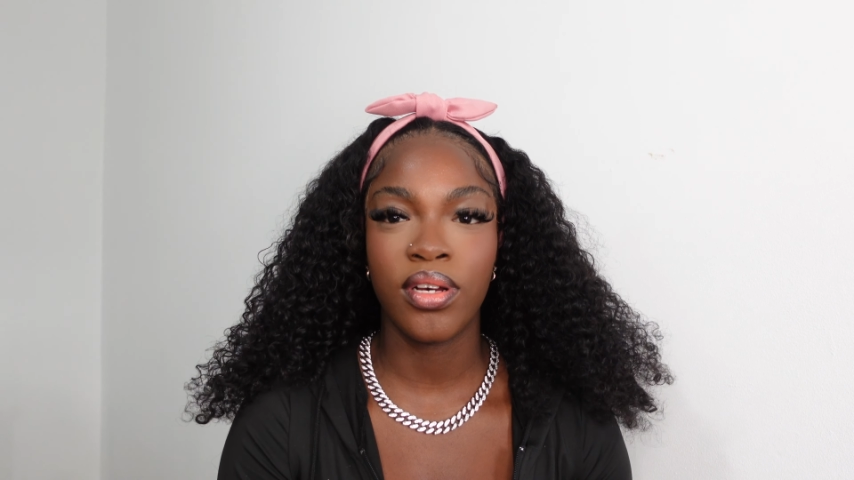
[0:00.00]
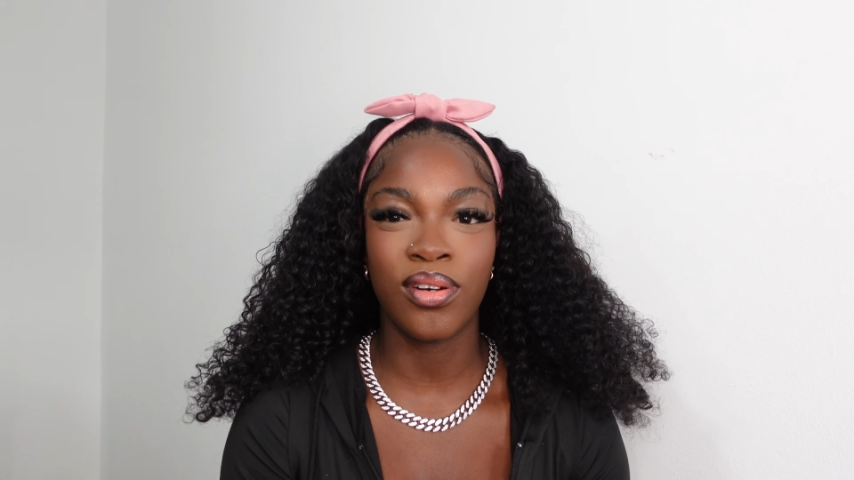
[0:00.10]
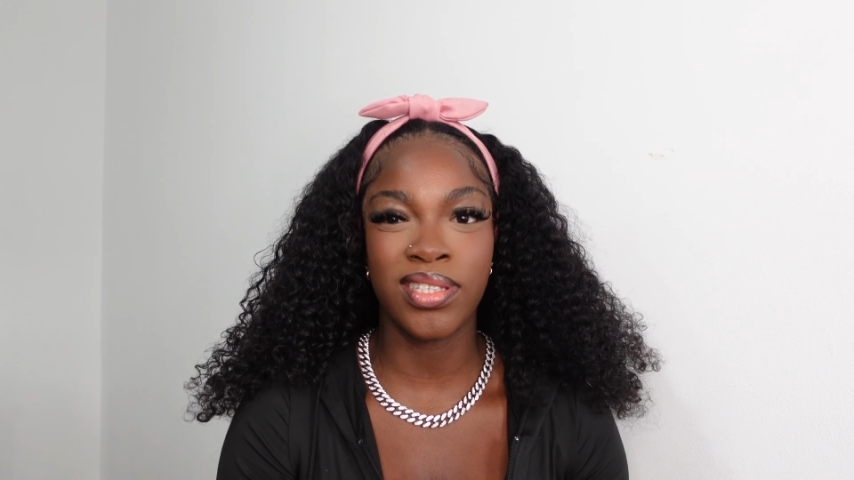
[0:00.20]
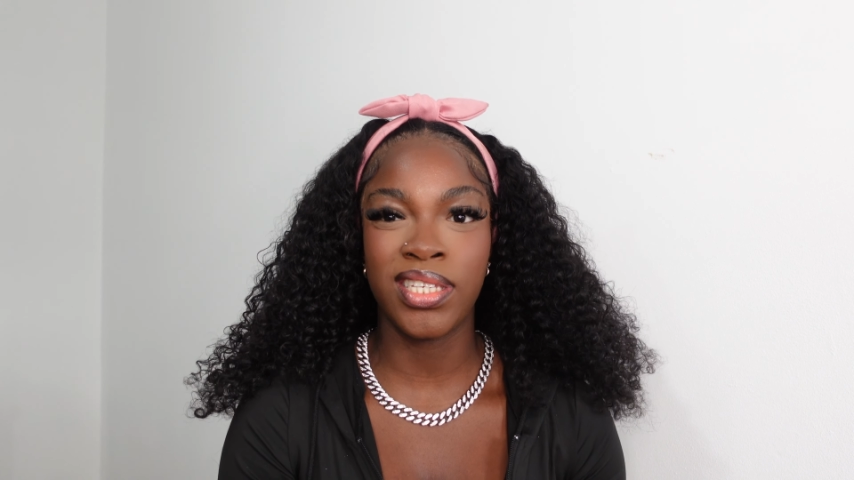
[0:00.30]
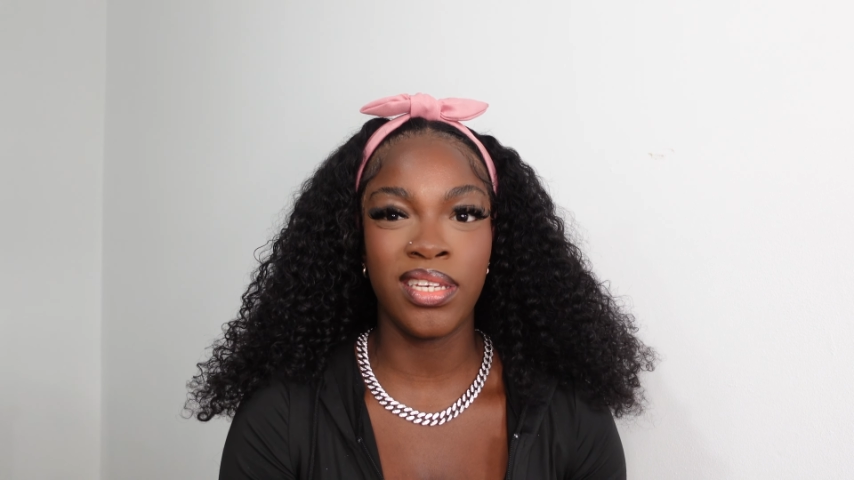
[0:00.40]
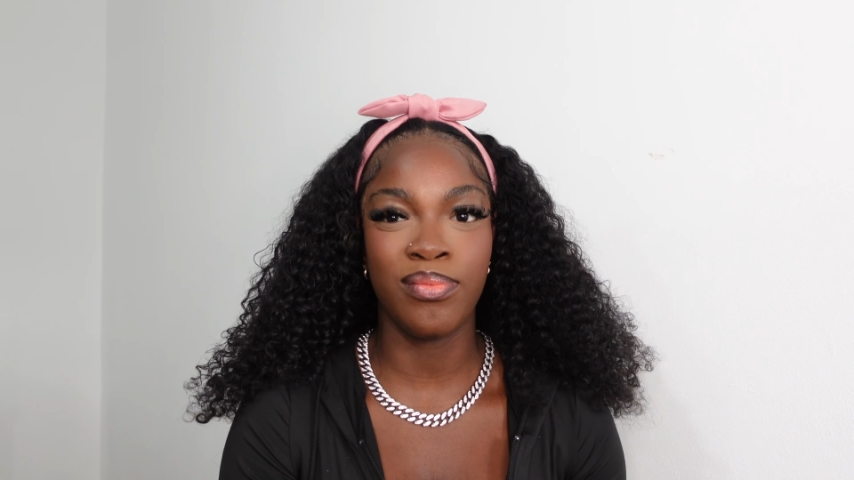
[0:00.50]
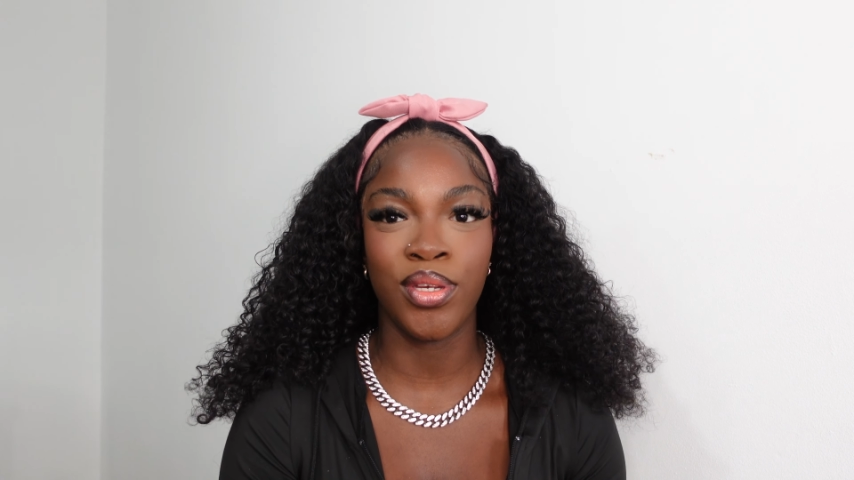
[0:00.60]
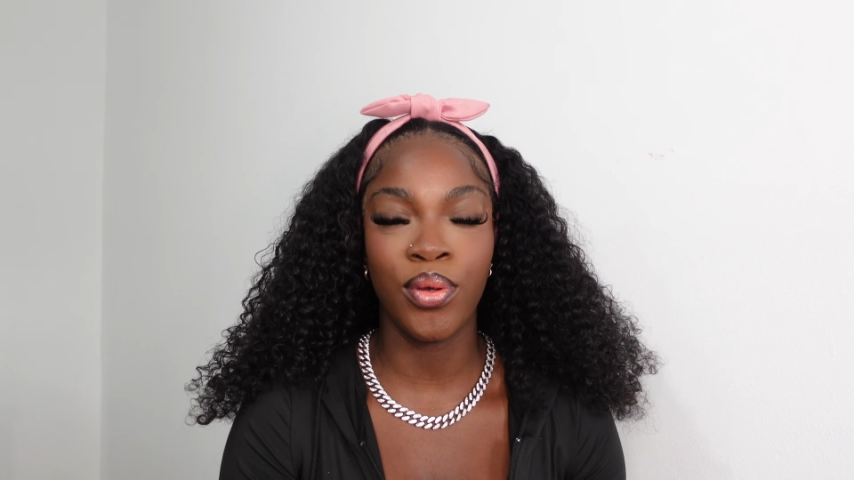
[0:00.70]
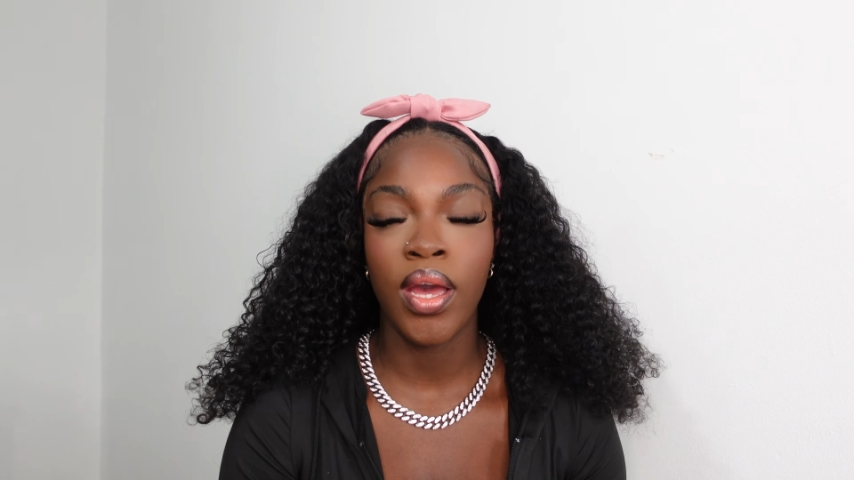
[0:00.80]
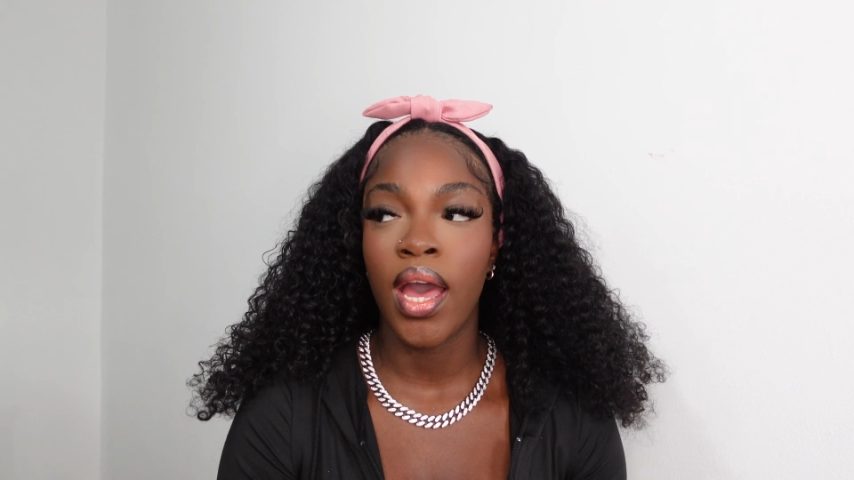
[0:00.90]
or
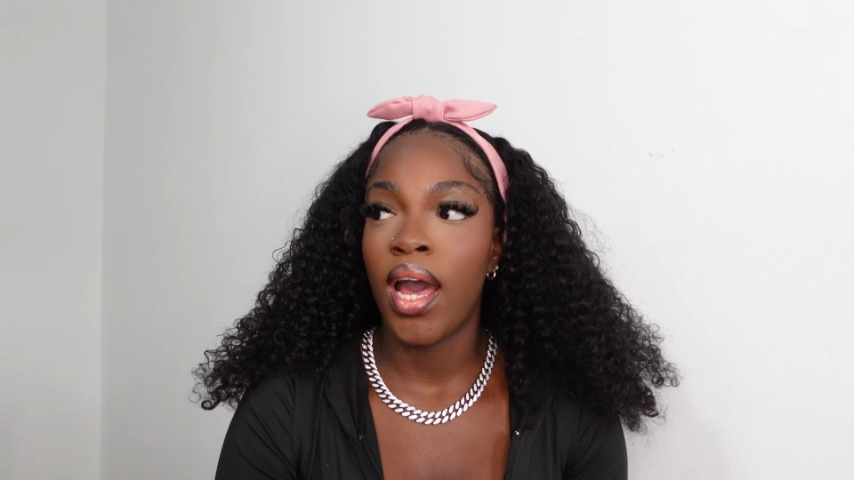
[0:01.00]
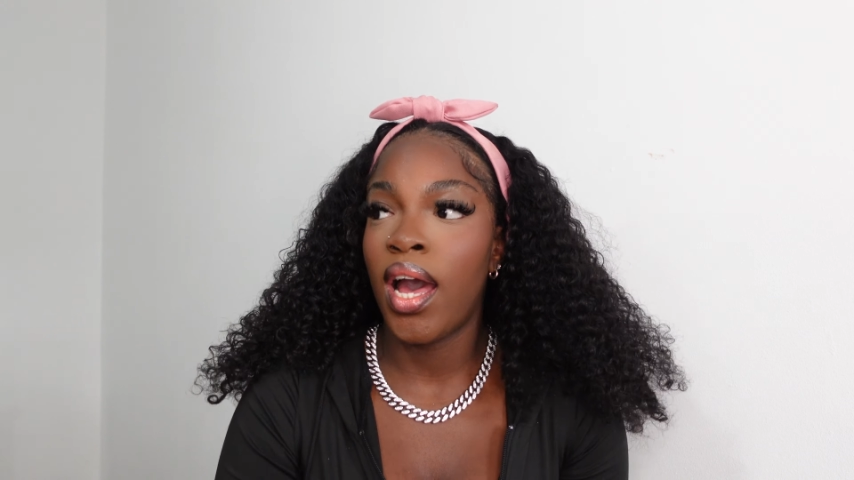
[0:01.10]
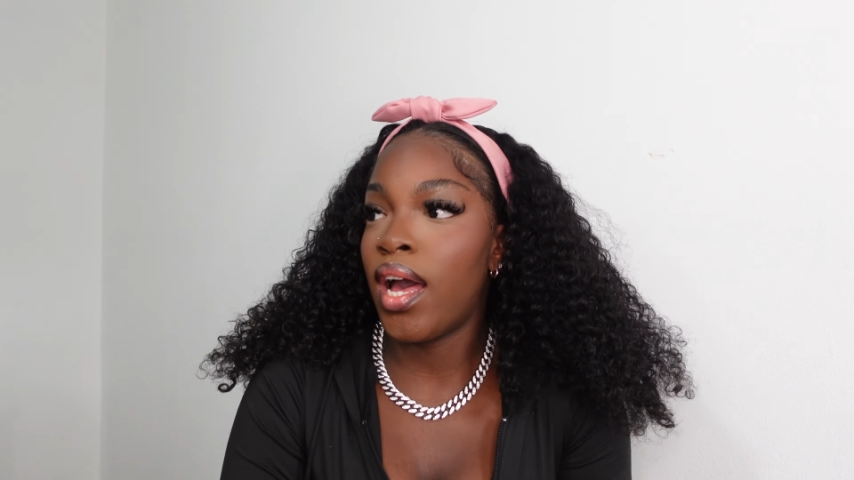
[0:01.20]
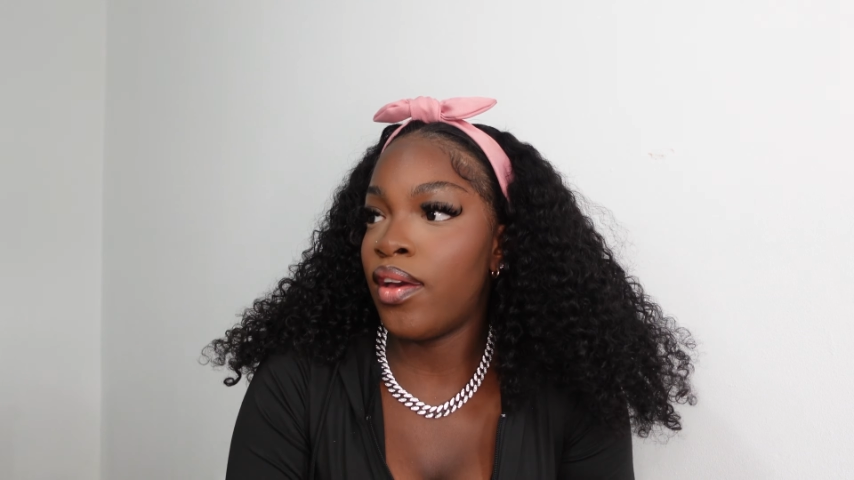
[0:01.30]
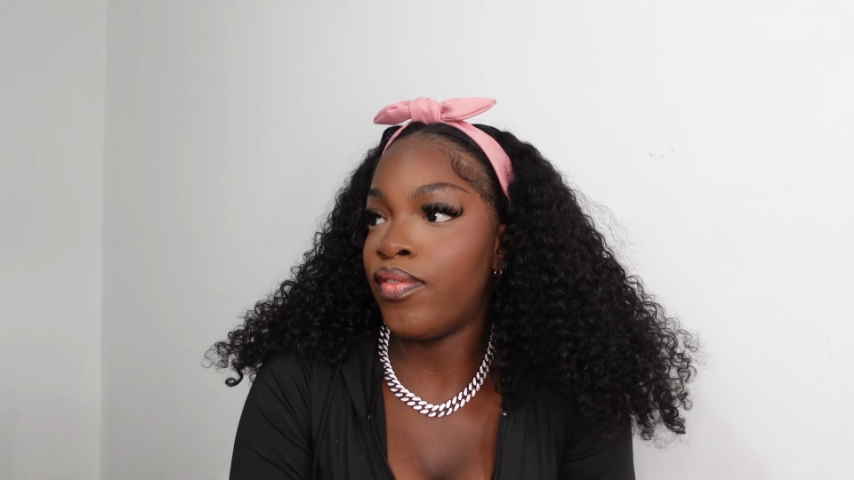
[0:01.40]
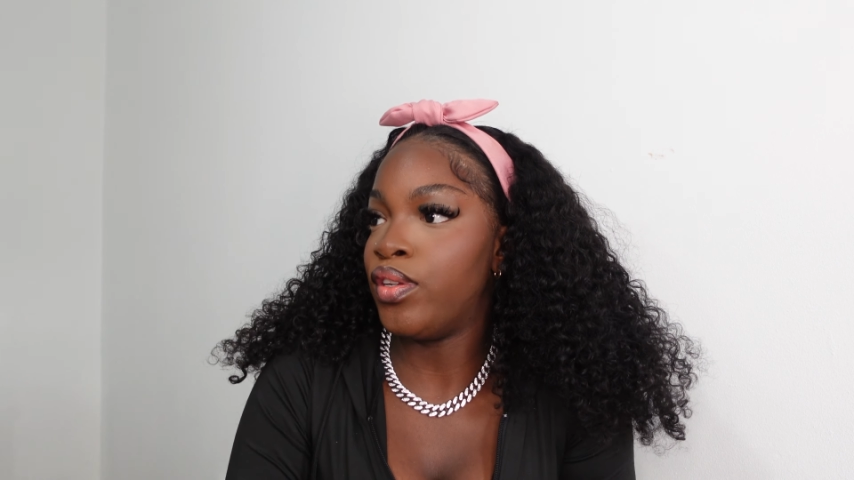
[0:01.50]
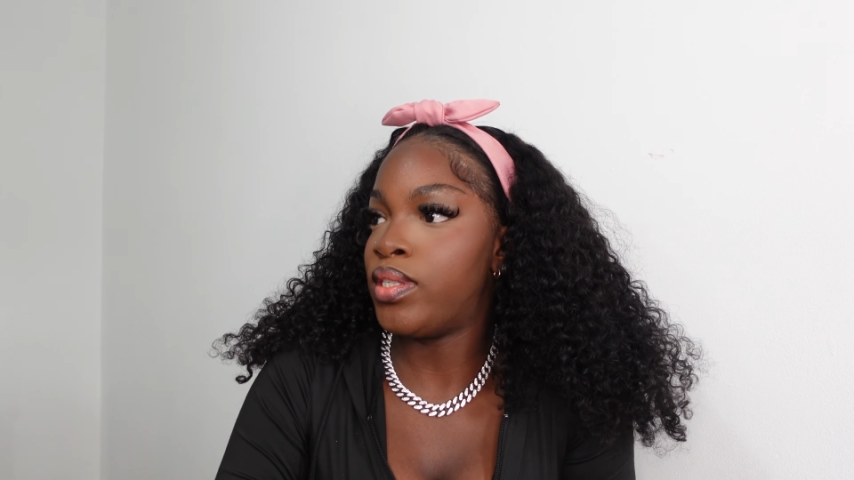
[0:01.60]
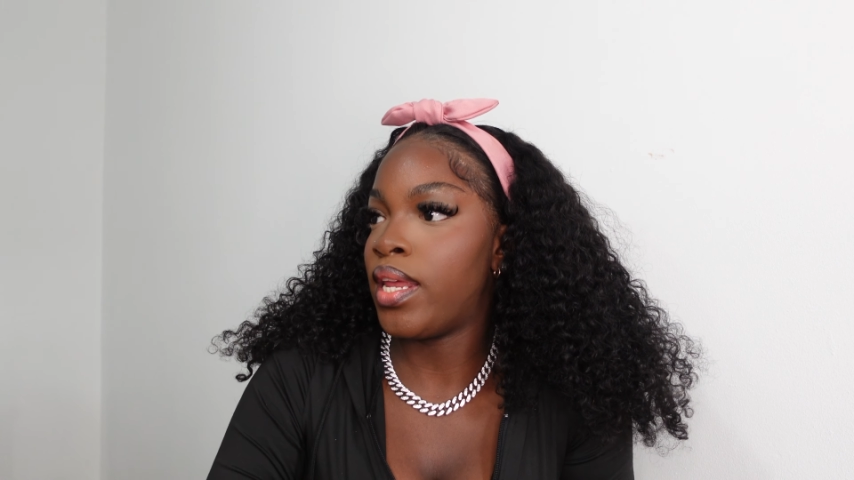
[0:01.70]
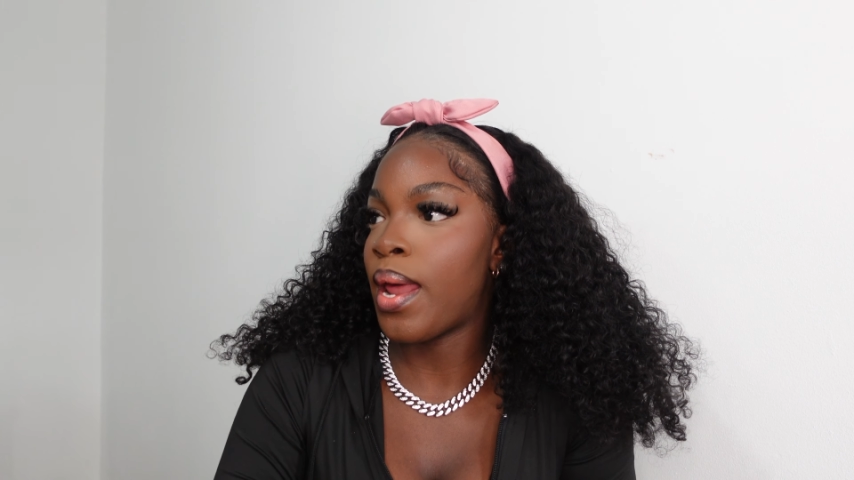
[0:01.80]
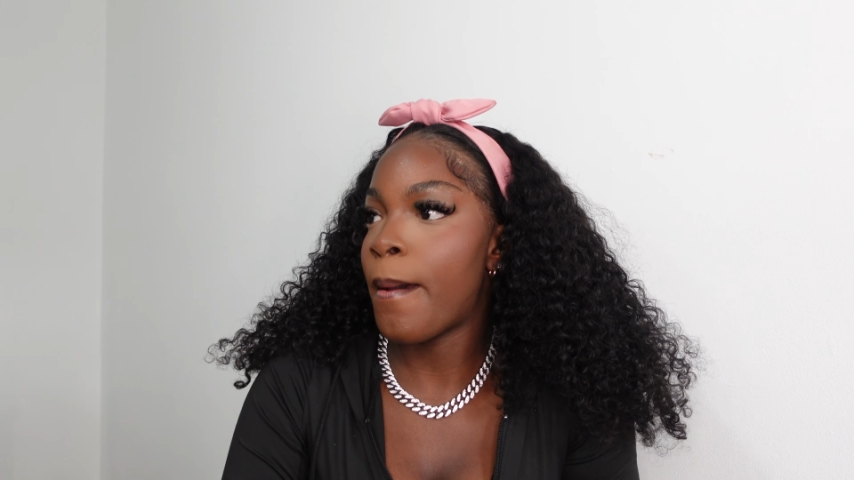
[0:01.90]
Temu, however you
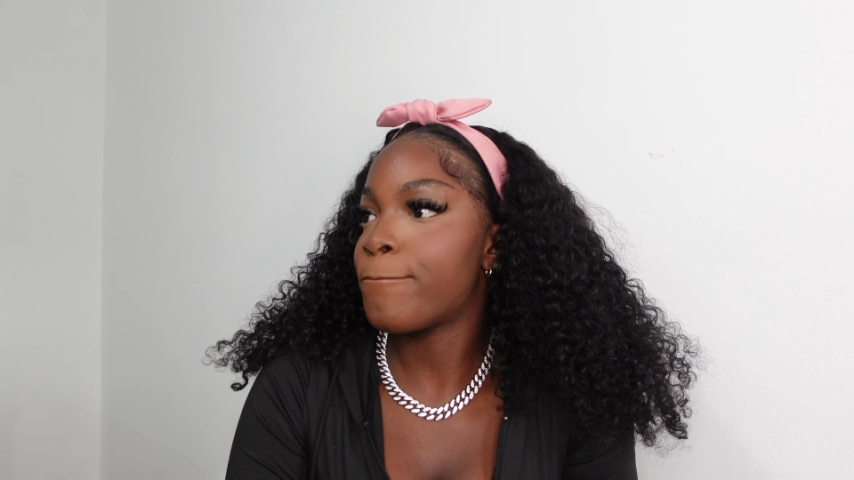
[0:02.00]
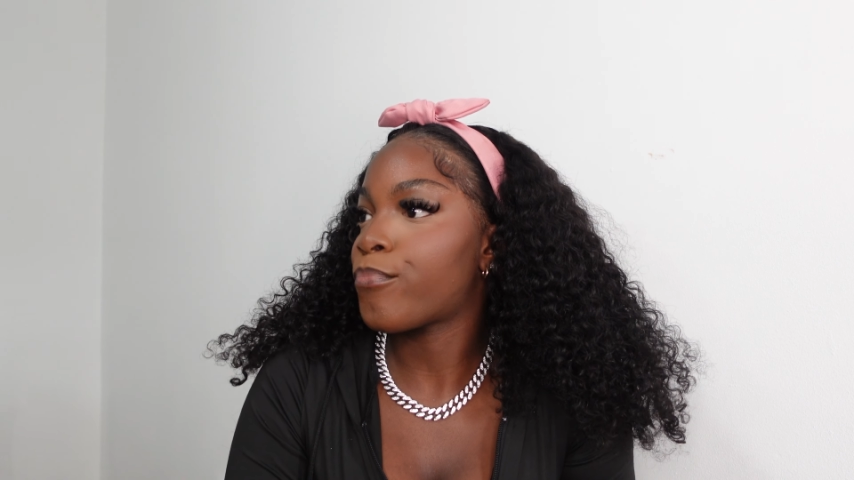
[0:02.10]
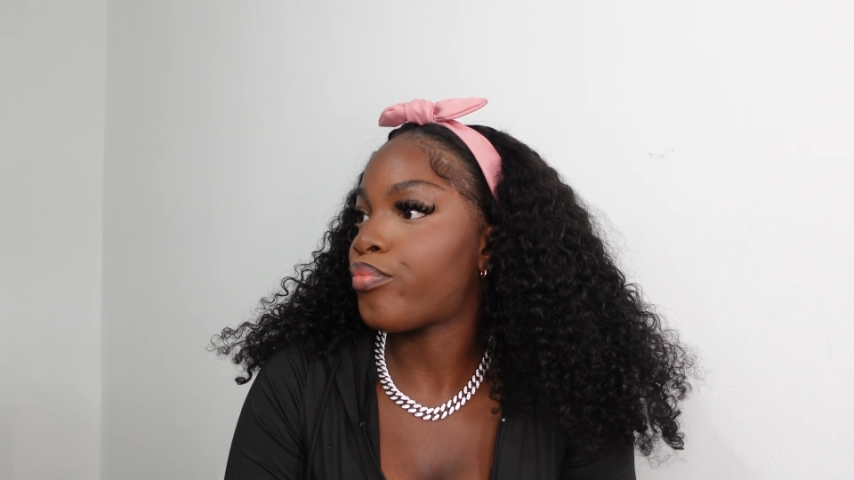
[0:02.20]
say that.